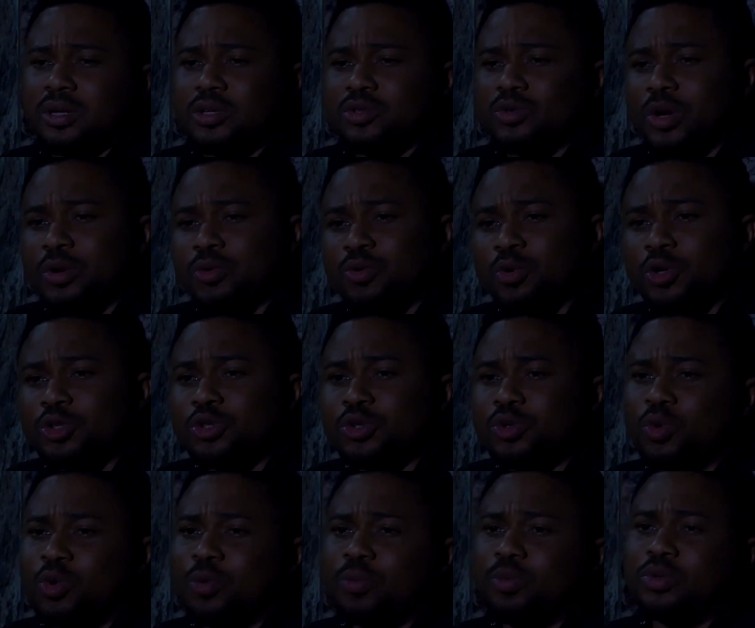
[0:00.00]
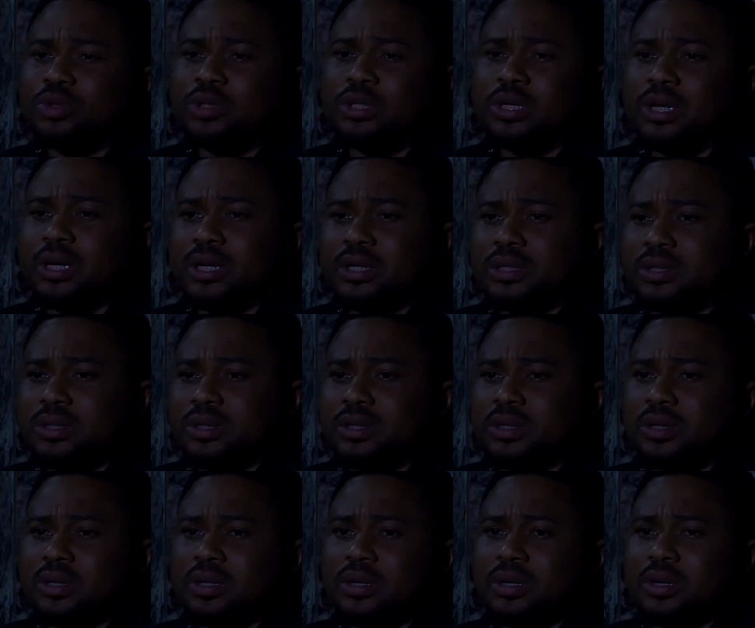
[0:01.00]
So I rushed to open the gate.
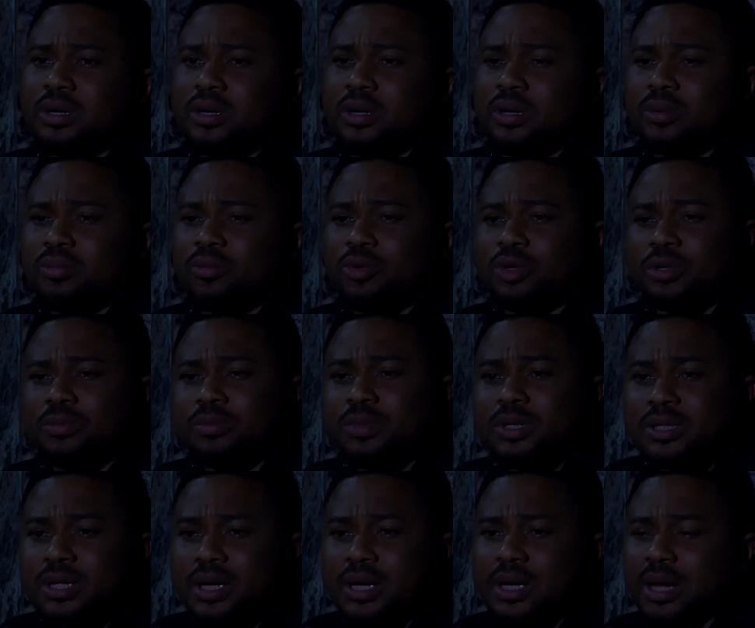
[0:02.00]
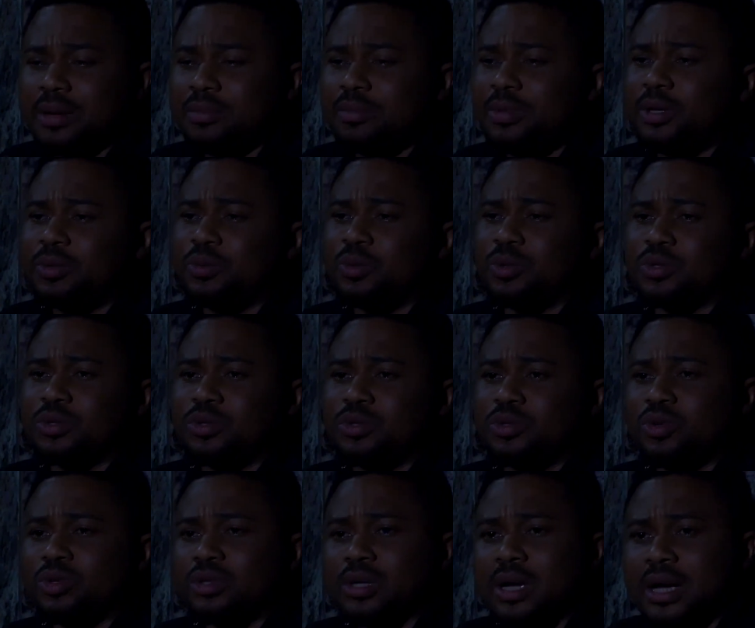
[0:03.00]
But the mistake I made was
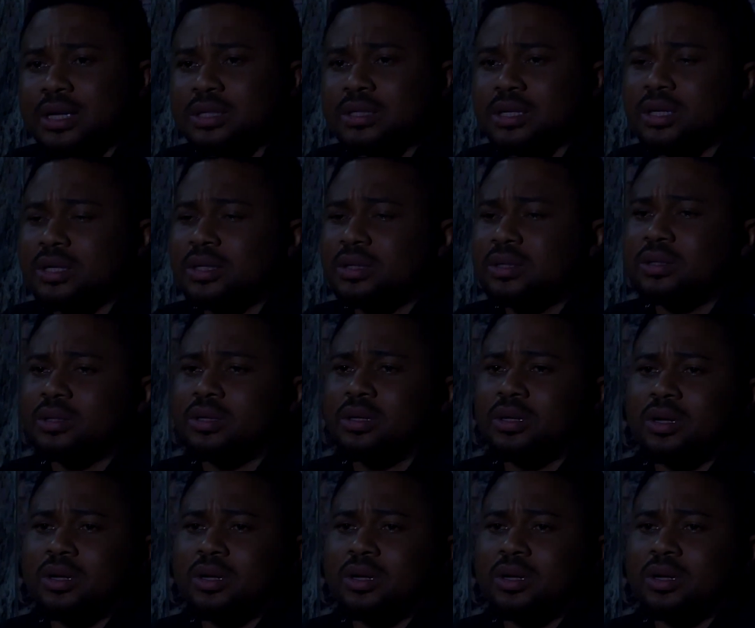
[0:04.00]
not asking